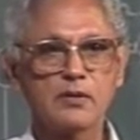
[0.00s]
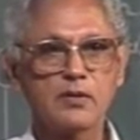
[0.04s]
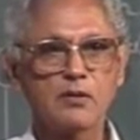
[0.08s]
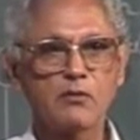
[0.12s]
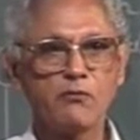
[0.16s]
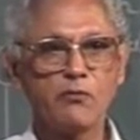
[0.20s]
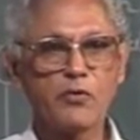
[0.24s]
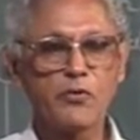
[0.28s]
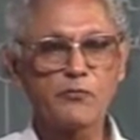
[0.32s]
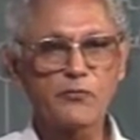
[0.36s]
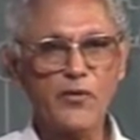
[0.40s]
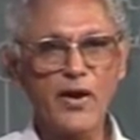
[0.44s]

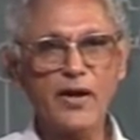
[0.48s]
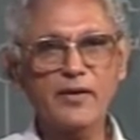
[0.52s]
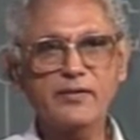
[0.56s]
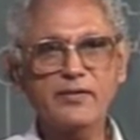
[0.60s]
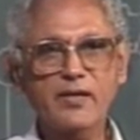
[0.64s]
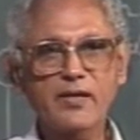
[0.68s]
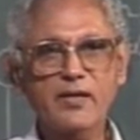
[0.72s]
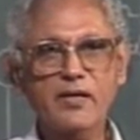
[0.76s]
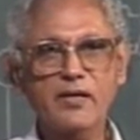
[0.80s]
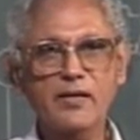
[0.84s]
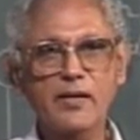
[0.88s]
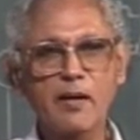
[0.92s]
We find
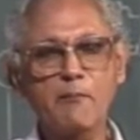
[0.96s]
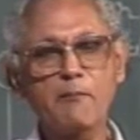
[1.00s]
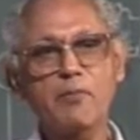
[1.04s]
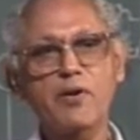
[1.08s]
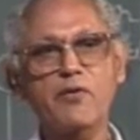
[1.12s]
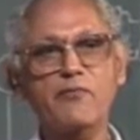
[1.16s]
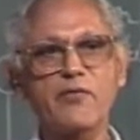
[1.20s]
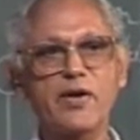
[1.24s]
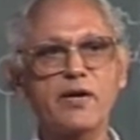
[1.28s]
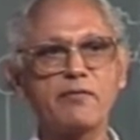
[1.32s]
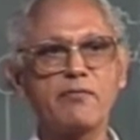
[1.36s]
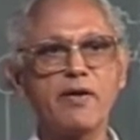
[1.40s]
there are a number
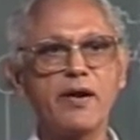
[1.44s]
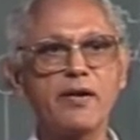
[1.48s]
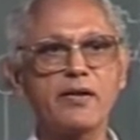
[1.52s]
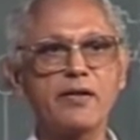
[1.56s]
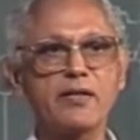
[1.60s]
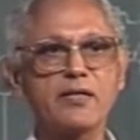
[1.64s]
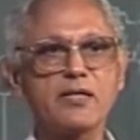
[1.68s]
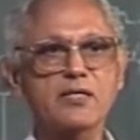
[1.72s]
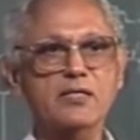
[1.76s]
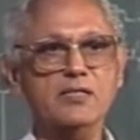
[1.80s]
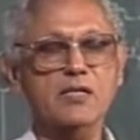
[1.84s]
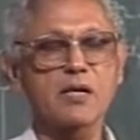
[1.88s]
of
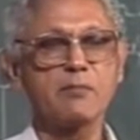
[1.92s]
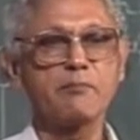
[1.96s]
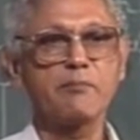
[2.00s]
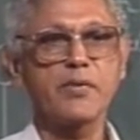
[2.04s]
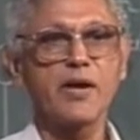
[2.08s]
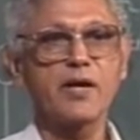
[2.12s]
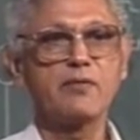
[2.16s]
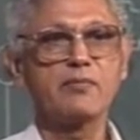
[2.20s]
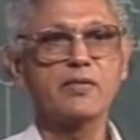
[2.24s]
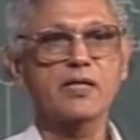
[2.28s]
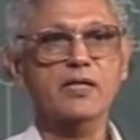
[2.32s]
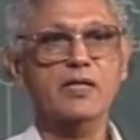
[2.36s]
advantages
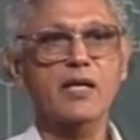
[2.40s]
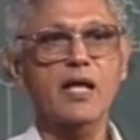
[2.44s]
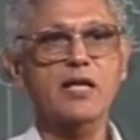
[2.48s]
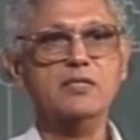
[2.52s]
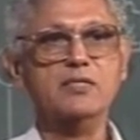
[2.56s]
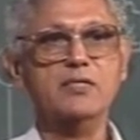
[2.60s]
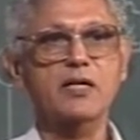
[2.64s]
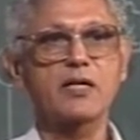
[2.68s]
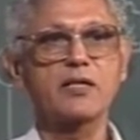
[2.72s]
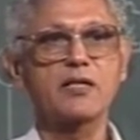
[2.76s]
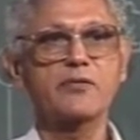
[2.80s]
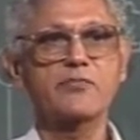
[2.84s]
compared with the
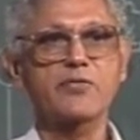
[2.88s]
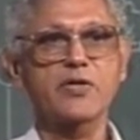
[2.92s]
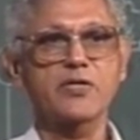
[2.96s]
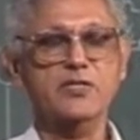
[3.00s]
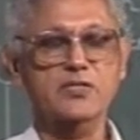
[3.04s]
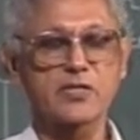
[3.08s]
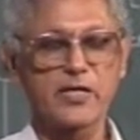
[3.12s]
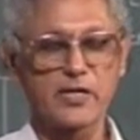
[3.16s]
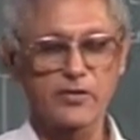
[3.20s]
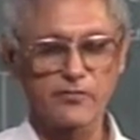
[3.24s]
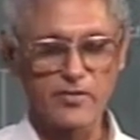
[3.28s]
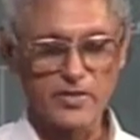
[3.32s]
classical
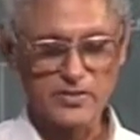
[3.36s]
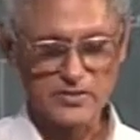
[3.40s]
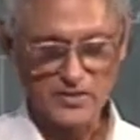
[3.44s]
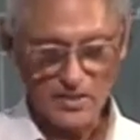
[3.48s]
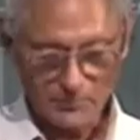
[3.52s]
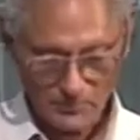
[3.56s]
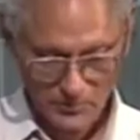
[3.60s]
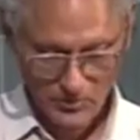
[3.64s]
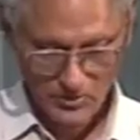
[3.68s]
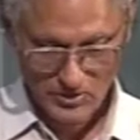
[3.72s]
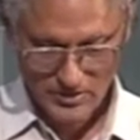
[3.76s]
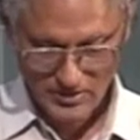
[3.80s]
differential equation
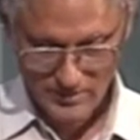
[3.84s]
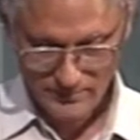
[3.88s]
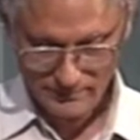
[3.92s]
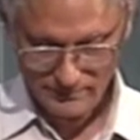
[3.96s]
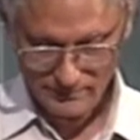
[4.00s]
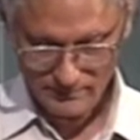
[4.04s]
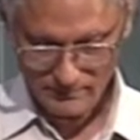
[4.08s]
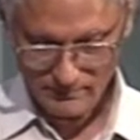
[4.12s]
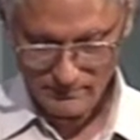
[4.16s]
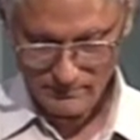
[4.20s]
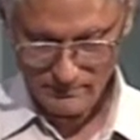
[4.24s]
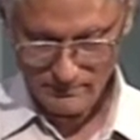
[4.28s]
approach.
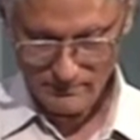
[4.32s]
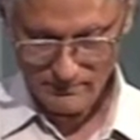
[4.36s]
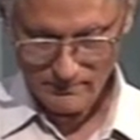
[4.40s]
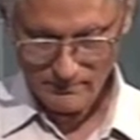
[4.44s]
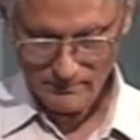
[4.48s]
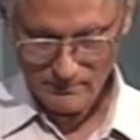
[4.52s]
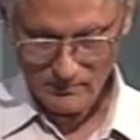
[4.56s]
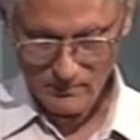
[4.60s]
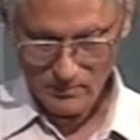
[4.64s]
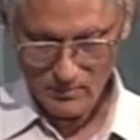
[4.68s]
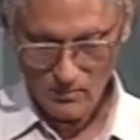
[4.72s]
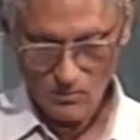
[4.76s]

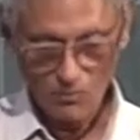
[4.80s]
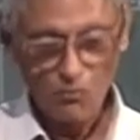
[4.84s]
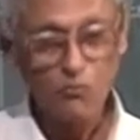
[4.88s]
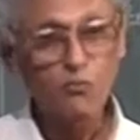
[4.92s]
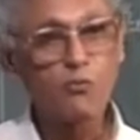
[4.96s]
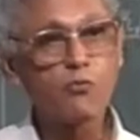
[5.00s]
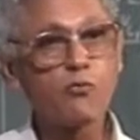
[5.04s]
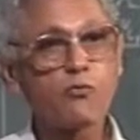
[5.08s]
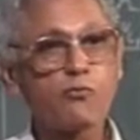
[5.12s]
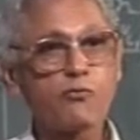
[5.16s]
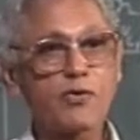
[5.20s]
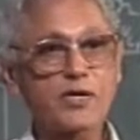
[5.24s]

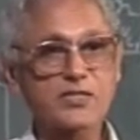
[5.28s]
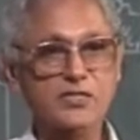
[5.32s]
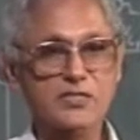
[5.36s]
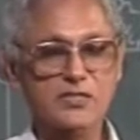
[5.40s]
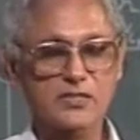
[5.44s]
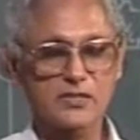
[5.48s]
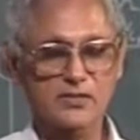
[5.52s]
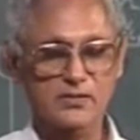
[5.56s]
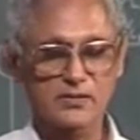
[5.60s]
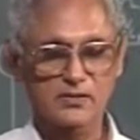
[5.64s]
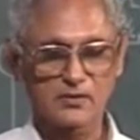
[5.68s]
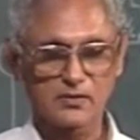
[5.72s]

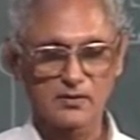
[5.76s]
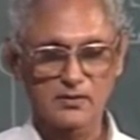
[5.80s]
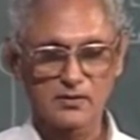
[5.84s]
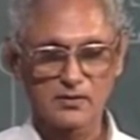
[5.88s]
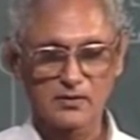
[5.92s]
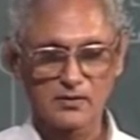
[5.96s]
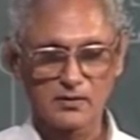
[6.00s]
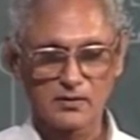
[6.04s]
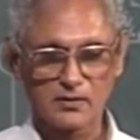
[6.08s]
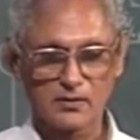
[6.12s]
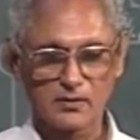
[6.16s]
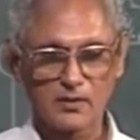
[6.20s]
First,
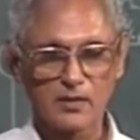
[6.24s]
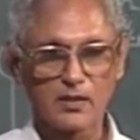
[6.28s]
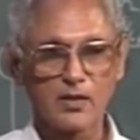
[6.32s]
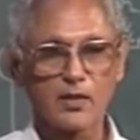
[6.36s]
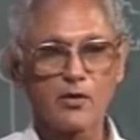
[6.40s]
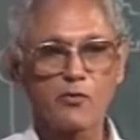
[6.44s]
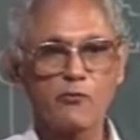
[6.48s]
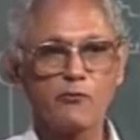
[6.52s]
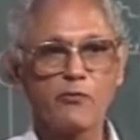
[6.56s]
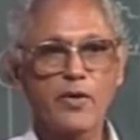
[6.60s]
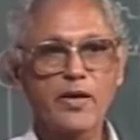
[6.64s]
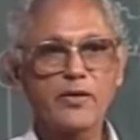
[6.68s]

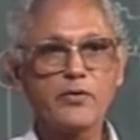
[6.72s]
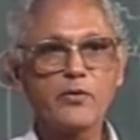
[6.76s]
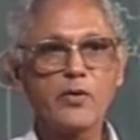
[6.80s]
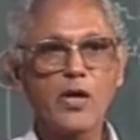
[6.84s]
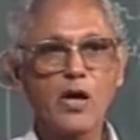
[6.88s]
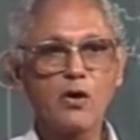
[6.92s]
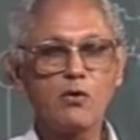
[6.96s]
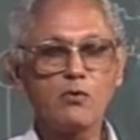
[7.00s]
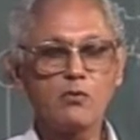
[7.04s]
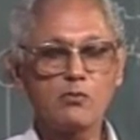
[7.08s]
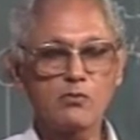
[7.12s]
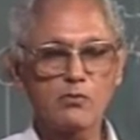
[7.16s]
when you
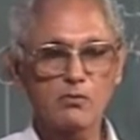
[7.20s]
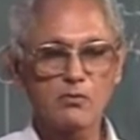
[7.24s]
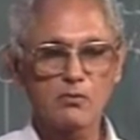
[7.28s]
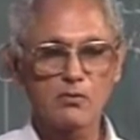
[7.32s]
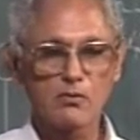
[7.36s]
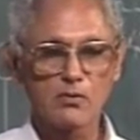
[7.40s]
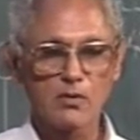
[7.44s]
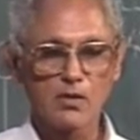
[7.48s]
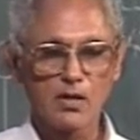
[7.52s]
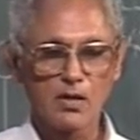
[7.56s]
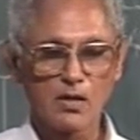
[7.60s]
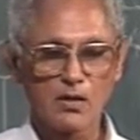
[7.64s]
have
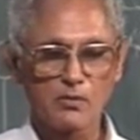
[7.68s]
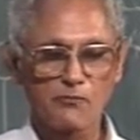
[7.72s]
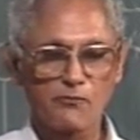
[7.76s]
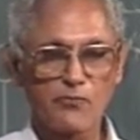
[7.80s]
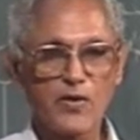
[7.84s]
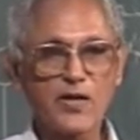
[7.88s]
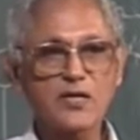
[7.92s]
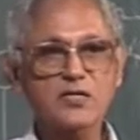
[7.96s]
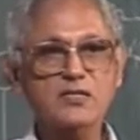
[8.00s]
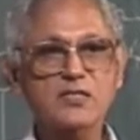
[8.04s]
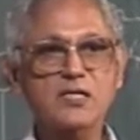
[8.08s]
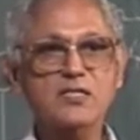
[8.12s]

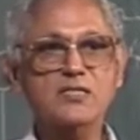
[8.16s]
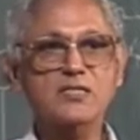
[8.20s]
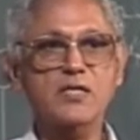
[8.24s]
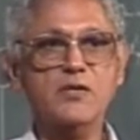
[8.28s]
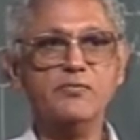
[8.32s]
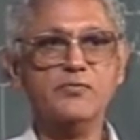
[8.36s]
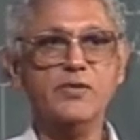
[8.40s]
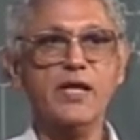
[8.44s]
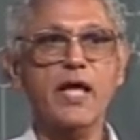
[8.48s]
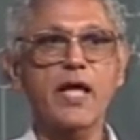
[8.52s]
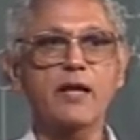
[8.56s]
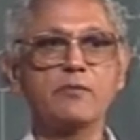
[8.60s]
functions
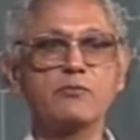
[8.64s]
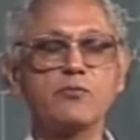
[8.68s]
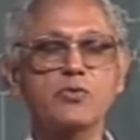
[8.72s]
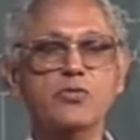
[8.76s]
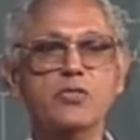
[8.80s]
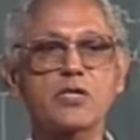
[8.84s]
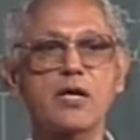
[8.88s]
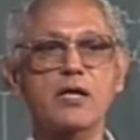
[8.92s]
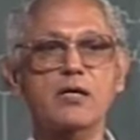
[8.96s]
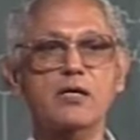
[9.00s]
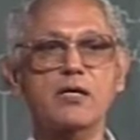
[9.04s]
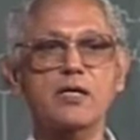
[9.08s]
of time
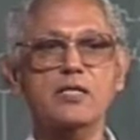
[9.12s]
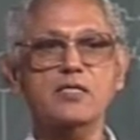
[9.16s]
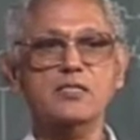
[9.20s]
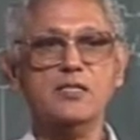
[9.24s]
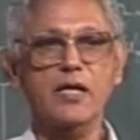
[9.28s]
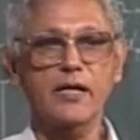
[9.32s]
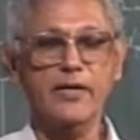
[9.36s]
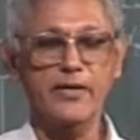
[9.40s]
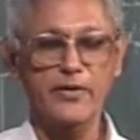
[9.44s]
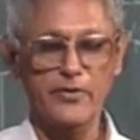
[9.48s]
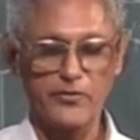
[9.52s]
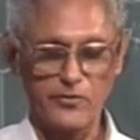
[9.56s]
which are
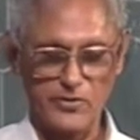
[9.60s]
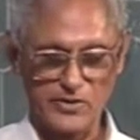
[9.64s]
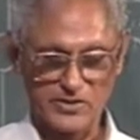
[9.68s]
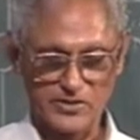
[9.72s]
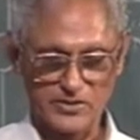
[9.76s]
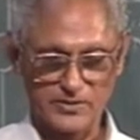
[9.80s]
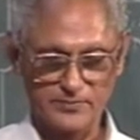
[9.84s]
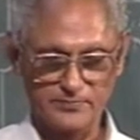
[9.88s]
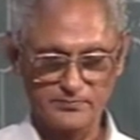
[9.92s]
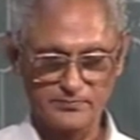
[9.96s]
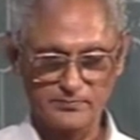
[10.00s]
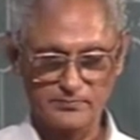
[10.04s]

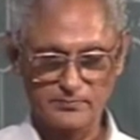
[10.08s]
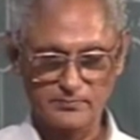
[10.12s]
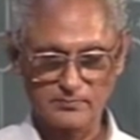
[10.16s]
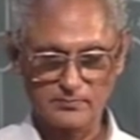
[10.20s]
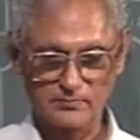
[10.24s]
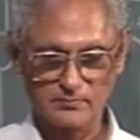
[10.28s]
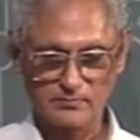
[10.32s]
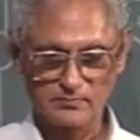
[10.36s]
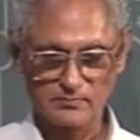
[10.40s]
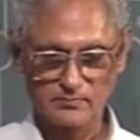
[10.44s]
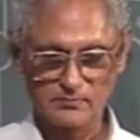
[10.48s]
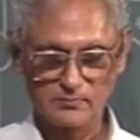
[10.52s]
discontinuous
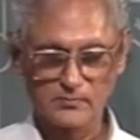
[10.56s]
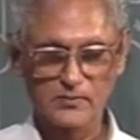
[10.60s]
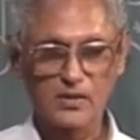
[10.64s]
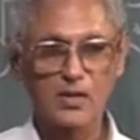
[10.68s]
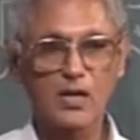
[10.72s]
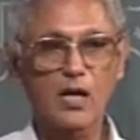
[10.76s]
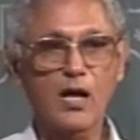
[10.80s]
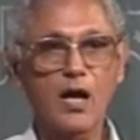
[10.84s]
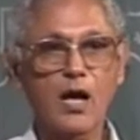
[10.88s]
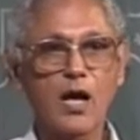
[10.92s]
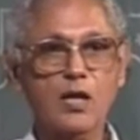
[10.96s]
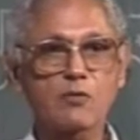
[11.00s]

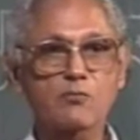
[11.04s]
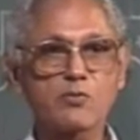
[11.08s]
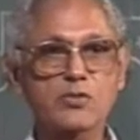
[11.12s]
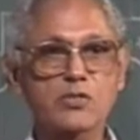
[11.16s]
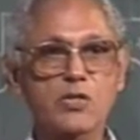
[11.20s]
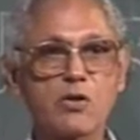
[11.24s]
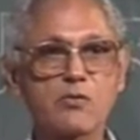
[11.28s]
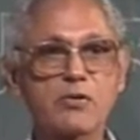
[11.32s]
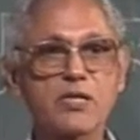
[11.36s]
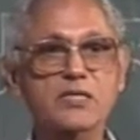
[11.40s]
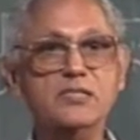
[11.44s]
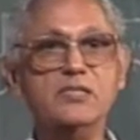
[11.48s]
or which
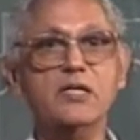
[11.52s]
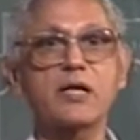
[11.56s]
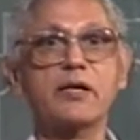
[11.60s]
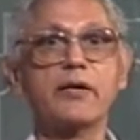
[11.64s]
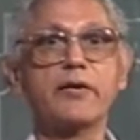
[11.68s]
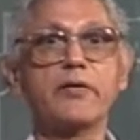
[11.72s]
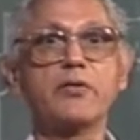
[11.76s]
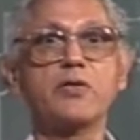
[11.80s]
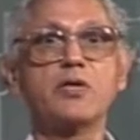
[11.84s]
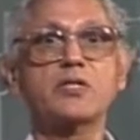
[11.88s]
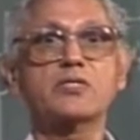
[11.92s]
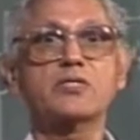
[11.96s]
have
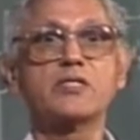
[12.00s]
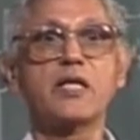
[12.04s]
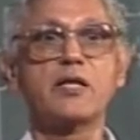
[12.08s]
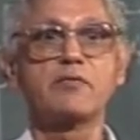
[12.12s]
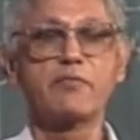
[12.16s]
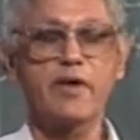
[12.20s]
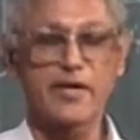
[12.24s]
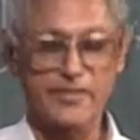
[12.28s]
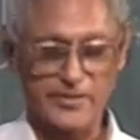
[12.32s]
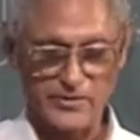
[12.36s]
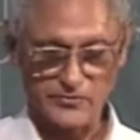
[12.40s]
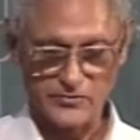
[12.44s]
discontinuous
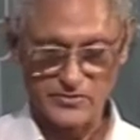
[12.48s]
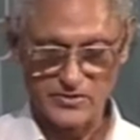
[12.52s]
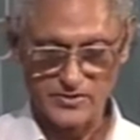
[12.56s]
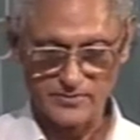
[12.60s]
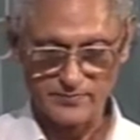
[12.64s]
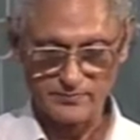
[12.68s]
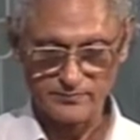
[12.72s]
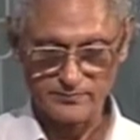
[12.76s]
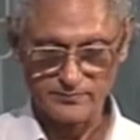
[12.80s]
derivatives,